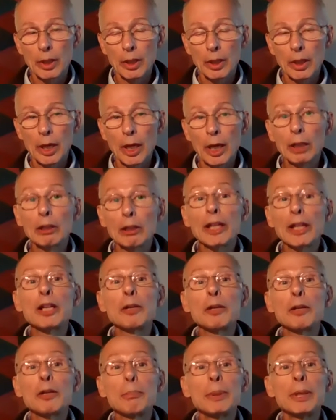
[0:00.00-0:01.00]
And let
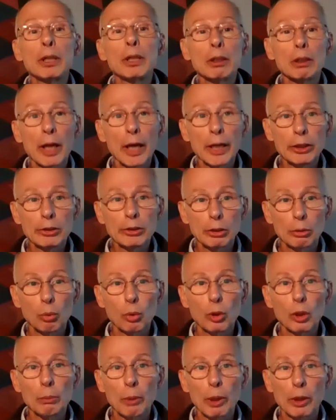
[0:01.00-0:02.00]
it be a light to
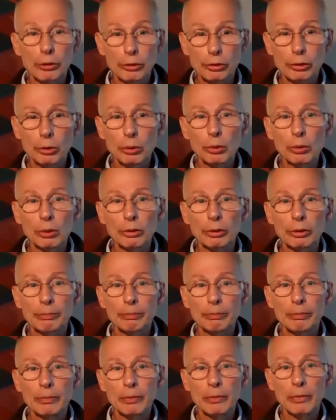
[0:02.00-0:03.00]
warm our souls
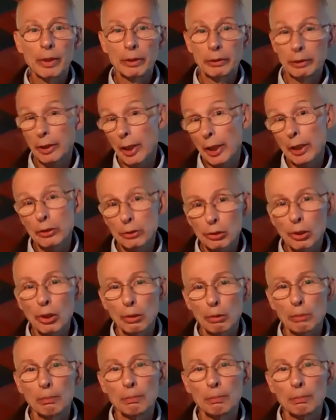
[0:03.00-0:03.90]
and guide us home.